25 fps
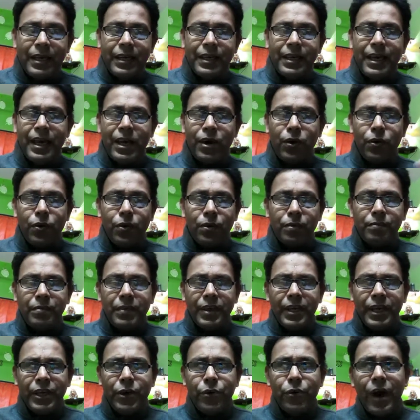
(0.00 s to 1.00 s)
Now
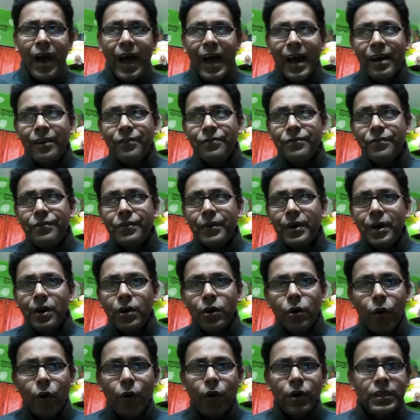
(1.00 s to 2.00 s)
you have
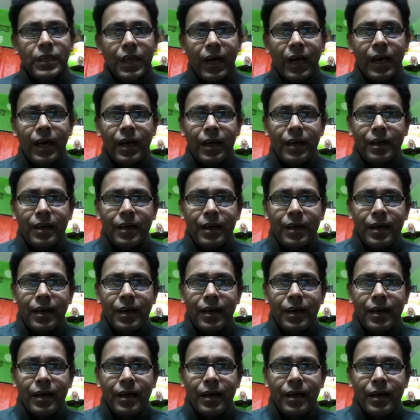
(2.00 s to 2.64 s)
got a